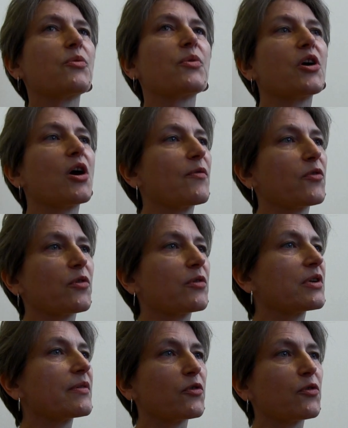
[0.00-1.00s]
we
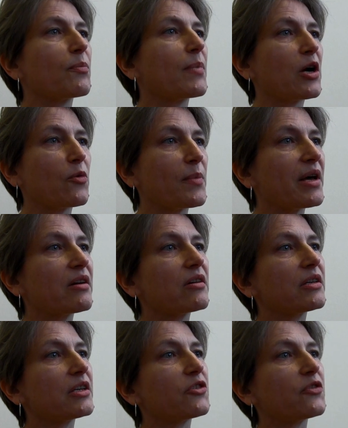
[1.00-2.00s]
offer different
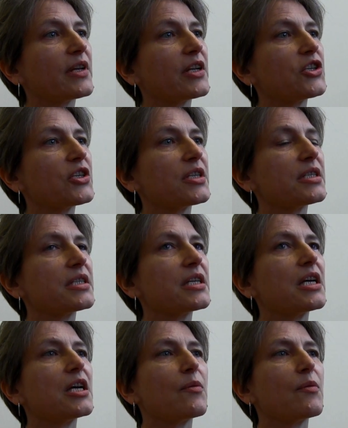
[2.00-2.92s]
biomedical interventions,